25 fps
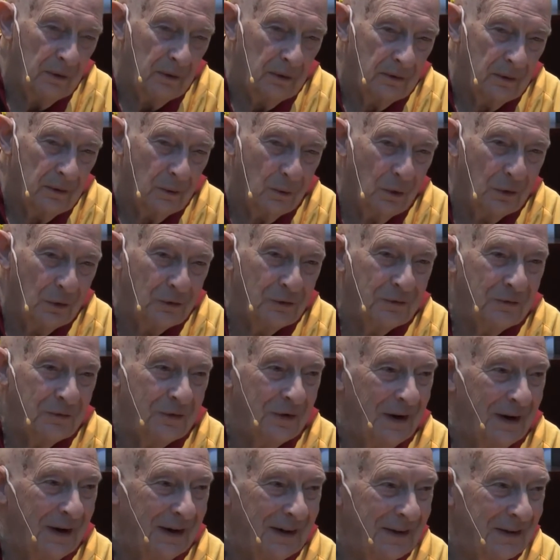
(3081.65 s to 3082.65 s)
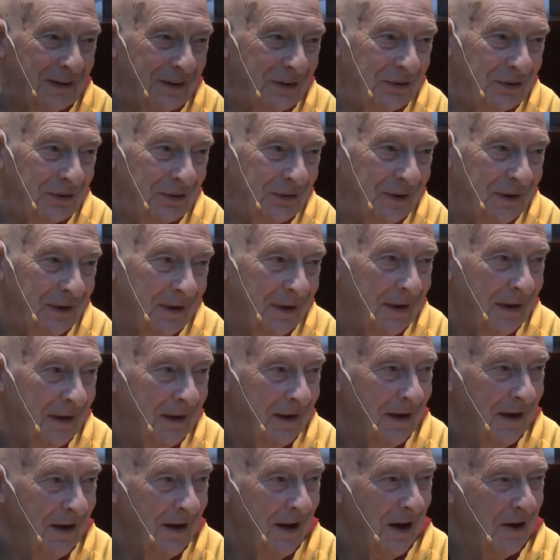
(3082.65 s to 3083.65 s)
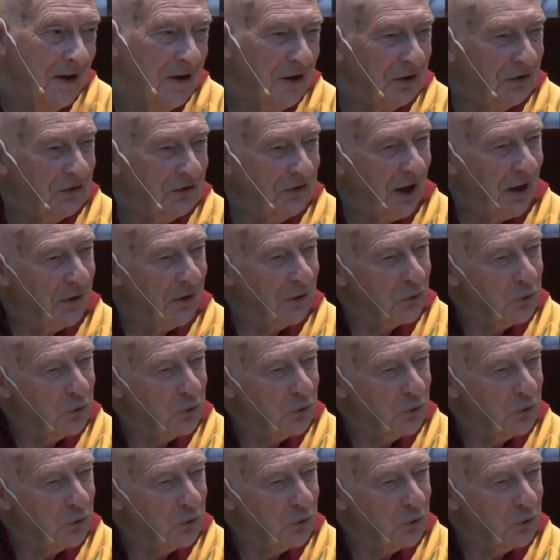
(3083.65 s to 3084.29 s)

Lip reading: towards friends and a subtle